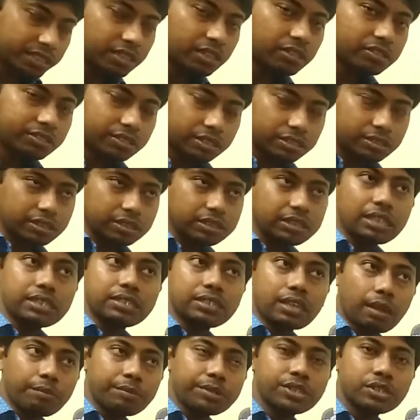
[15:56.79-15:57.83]
because this is the
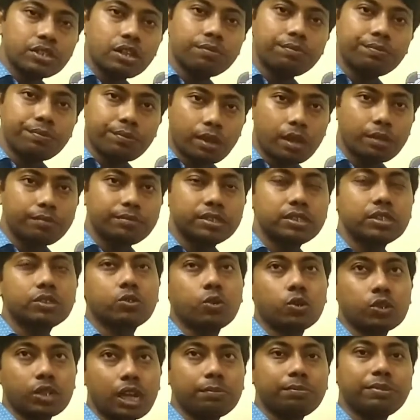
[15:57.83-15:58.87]
summation of the
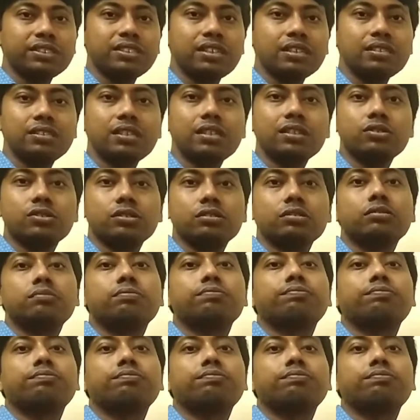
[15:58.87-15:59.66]
total pressure is the